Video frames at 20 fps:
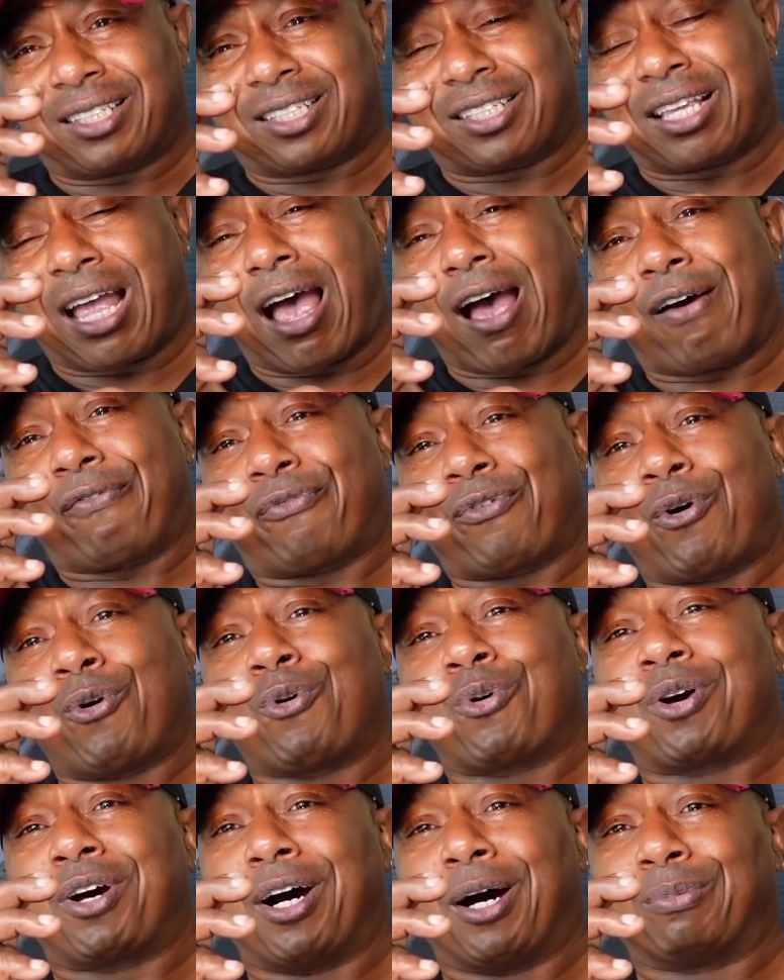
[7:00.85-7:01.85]
the
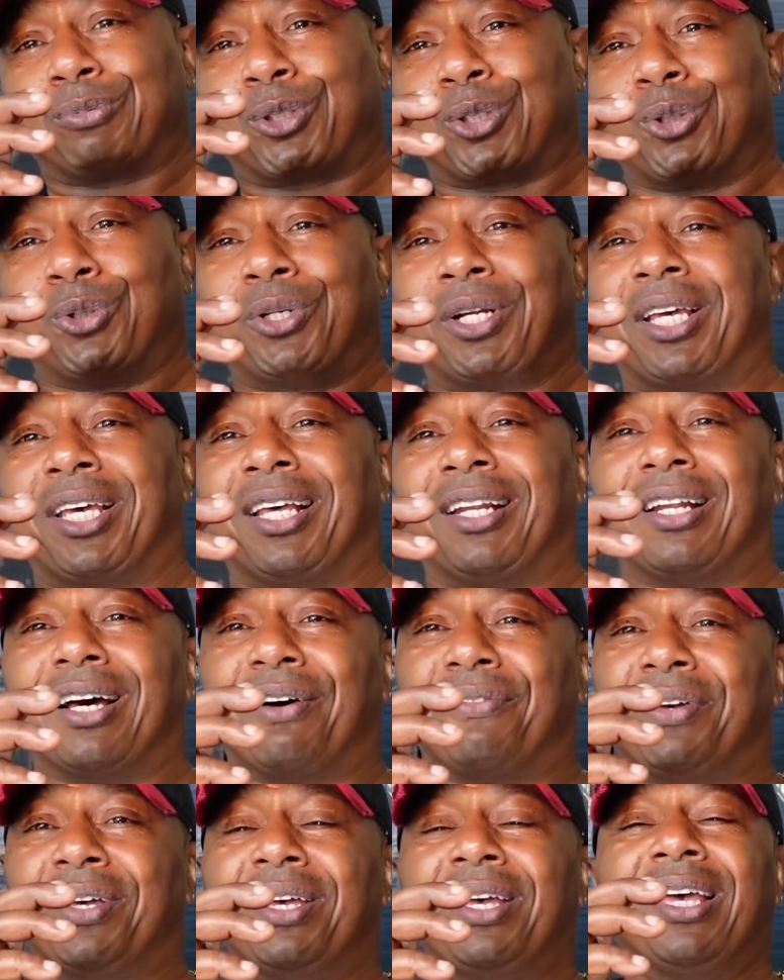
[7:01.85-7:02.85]
styrofoam cup to the end
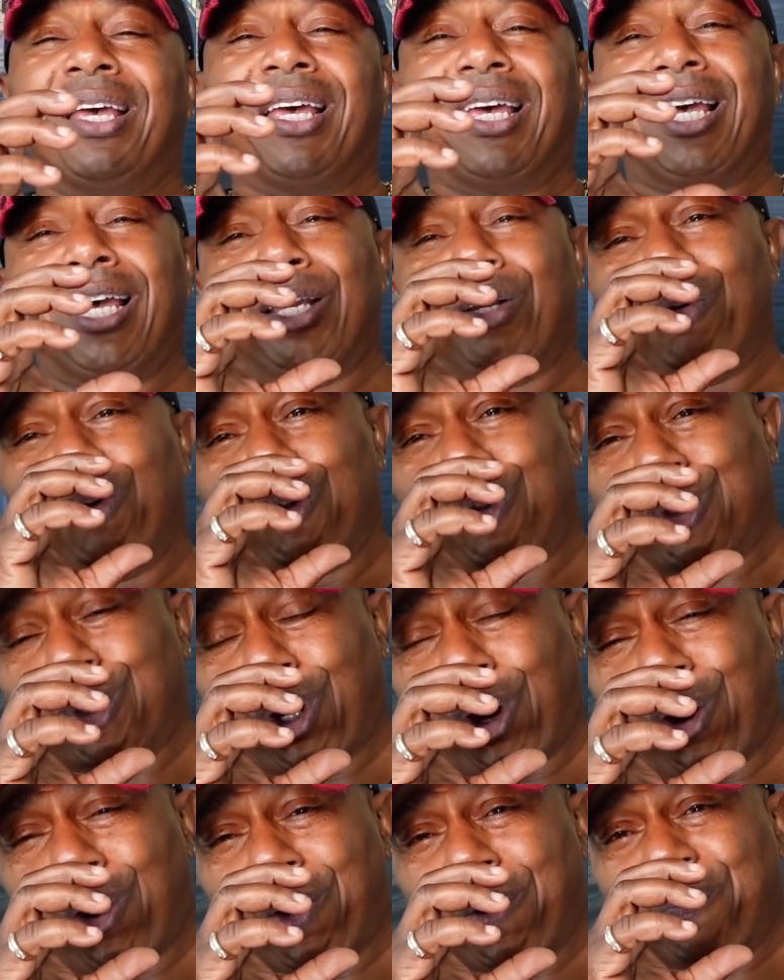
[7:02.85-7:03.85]
of it, and you
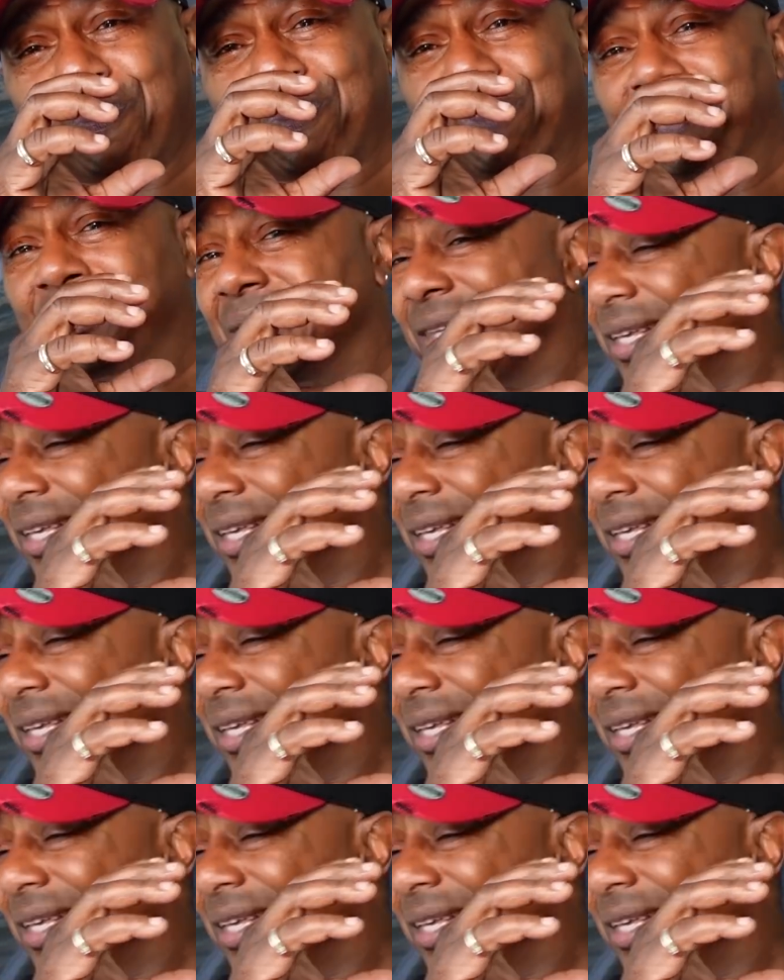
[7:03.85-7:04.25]
talk